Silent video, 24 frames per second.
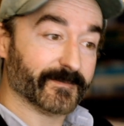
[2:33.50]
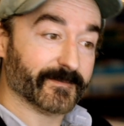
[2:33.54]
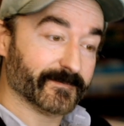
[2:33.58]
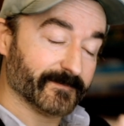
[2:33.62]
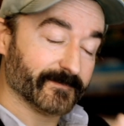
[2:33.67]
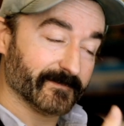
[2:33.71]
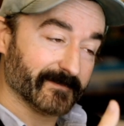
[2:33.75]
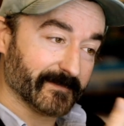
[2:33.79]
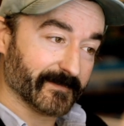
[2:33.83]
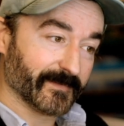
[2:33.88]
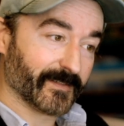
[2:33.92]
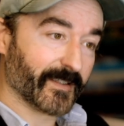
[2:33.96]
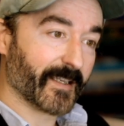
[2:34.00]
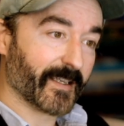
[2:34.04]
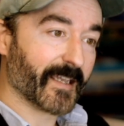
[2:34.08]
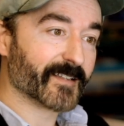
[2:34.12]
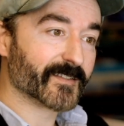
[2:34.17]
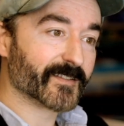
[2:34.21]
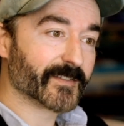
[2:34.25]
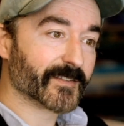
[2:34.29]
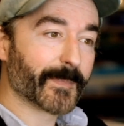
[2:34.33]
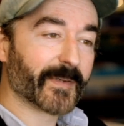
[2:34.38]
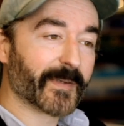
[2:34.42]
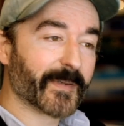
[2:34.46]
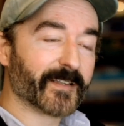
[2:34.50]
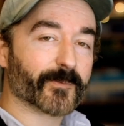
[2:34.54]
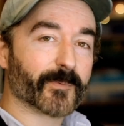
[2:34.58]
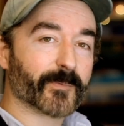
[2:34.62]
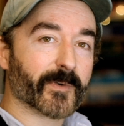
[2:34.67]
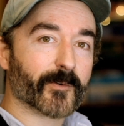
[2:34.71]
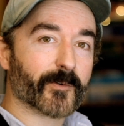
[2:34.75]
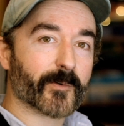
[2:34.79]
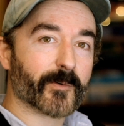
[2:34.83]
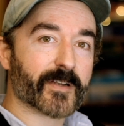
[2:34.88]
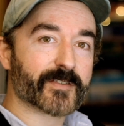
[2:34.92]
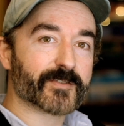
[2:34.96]
to estimate the
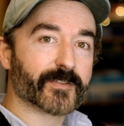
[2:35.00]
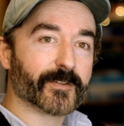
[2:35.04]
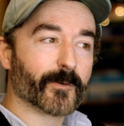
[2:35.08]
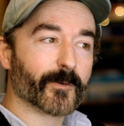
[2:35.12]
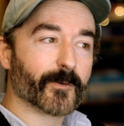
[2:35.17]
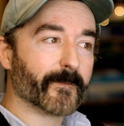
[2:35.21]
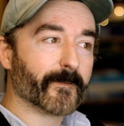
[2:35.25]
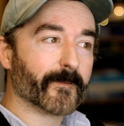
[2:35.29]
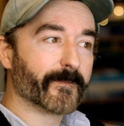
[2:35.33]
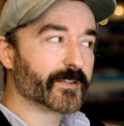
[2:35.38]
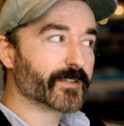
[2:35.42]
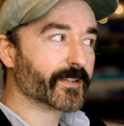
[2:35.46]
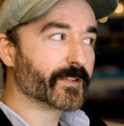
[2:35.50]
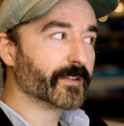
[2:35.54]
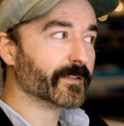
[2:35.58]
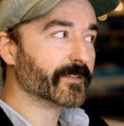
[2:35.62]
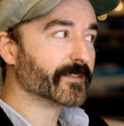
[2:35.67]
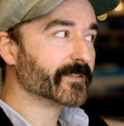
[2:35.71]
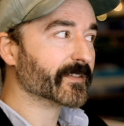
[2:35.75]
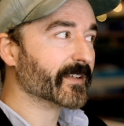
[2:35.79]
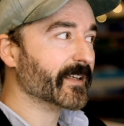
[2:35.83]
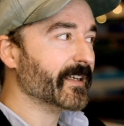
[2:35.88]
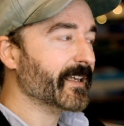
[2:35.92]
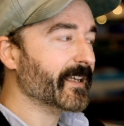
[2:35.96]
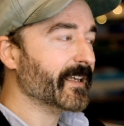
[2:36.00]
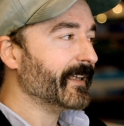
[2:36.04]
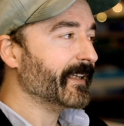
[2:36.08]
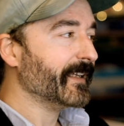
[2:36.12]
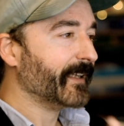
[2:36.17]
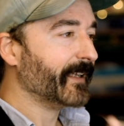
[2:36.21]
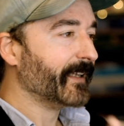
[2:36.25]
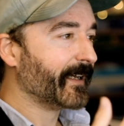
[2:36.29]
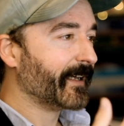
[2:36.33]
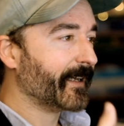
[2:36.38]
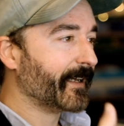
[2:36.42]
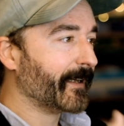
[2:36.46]
regression coefficients.
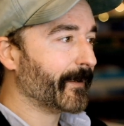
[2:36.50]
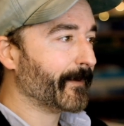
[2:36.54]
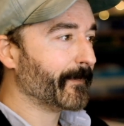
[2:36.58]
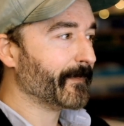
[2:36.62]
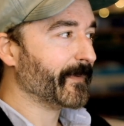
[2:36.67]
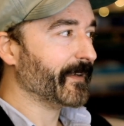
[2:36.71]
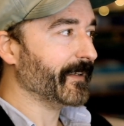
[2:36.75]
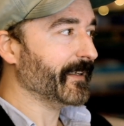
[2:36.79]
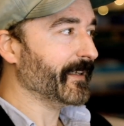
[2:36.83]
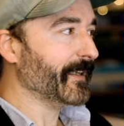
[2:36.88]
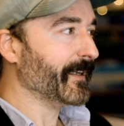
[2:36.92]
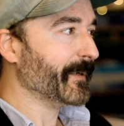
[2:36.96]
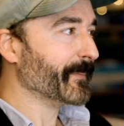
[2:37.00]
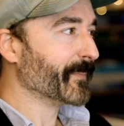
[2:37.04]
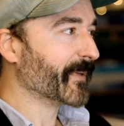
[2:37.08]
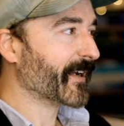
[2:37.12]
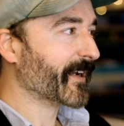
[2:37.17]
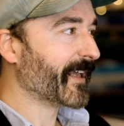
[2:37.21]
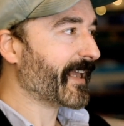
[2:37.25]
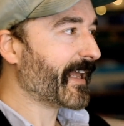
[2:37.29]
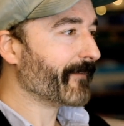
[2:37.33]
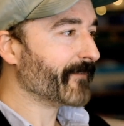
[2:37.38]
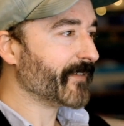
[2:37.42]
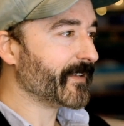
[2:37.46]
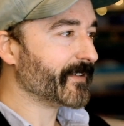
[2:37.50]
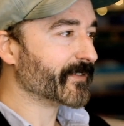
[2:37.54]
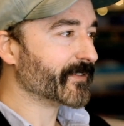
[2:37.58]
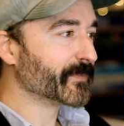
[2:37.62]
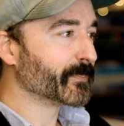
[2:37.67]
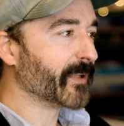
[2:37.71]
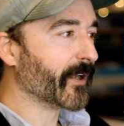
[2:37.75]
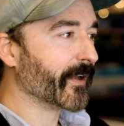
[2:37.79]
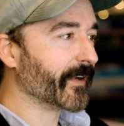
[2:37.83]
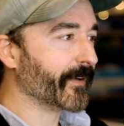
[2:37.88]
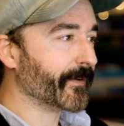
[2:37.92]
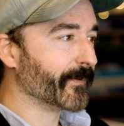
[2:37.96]
But I have these
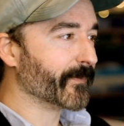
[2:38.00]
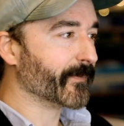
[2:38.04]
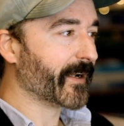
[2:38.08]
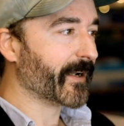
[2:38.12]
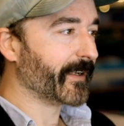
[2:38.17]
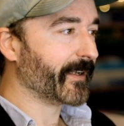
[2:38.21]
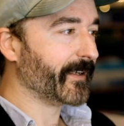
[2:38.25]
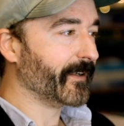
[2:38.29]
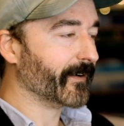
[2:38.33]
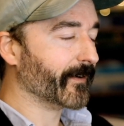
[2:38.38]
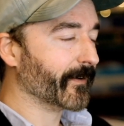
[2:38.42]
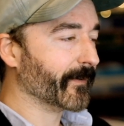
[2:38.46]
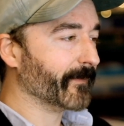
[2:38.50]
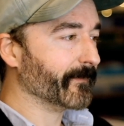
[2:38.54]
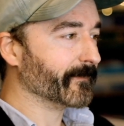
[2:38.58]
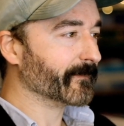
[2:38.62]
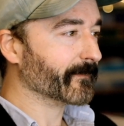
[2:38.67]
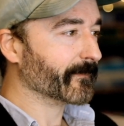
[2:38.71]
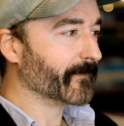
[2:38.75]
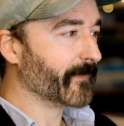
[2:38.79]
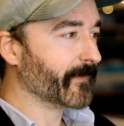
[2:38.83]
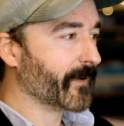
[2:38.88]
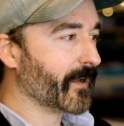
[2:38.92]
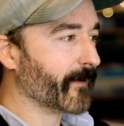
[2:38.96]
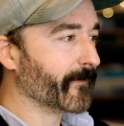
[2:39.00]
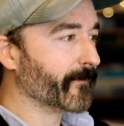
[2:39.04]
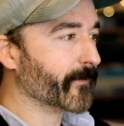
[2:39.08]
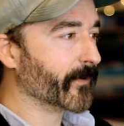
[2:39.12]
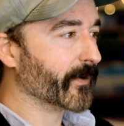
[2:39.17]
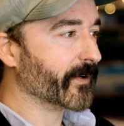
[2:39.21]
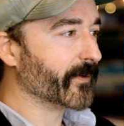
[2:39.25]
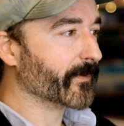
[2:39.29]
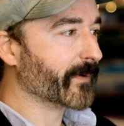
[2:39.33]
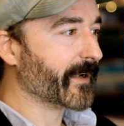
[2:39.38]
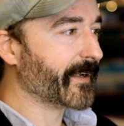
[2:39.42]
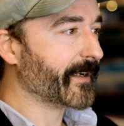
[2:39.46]
plotted right here for you
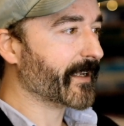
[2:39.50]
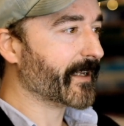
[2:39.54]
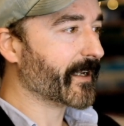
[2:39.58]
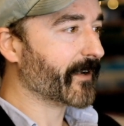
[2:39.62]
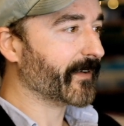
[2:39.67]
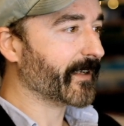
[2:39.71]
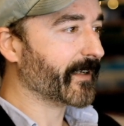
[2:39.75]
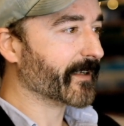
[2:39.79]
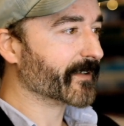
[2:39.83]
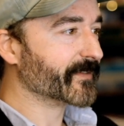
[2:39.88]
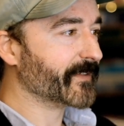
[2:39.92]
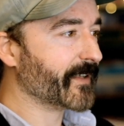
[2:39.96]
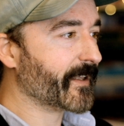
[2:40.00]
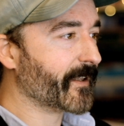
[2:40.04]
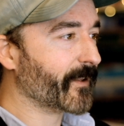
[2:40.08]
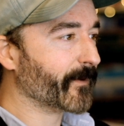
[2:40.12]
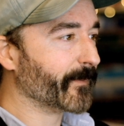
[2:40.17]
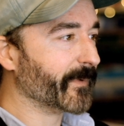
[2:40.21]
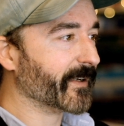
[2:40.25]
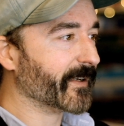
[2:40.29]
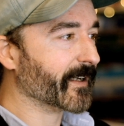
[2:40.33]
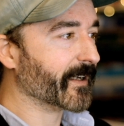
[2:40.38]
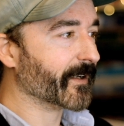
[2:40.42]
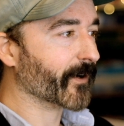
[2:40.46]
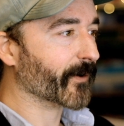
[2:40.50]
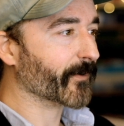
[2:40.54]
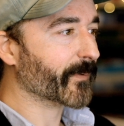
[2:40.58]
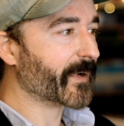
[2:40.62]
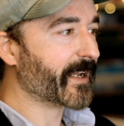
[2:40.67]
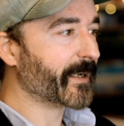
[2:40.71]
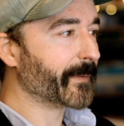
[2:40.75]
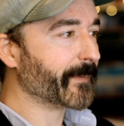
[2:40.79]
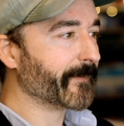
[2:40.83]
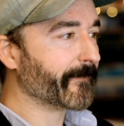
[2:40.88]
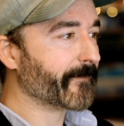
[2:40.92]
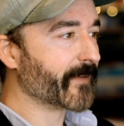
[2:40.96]
right now in Excel. We got our random
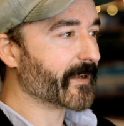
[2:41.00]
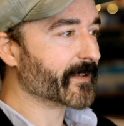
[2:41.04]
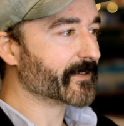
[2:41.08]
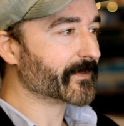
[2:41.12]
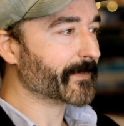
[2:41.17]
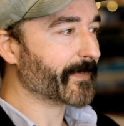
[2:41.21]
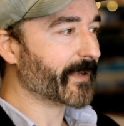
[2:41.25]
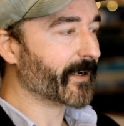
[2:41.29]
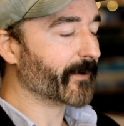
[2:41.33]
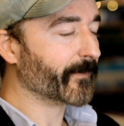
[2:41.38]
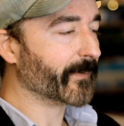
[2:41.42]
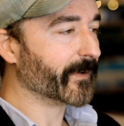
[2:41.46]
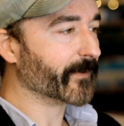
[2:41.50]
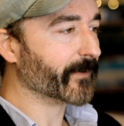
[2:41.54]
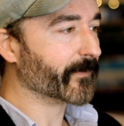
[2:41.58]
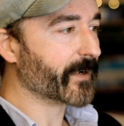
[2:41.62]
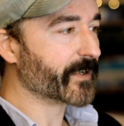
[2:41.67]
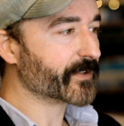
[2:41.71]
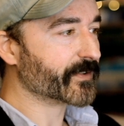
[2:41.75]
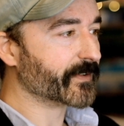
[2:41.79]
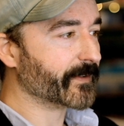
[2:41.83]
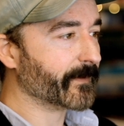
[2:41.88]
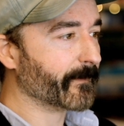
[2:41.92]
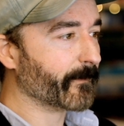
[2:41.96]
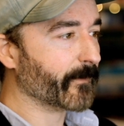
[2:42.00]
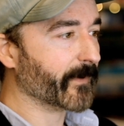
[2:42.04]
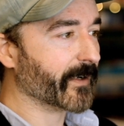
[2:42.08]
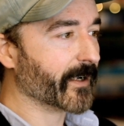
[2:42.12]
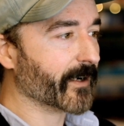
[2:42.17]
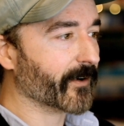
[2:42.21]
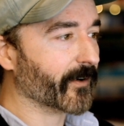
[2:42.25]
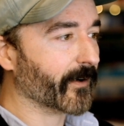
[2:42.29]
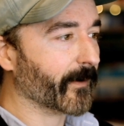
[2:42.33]
effects meta-regression. We got our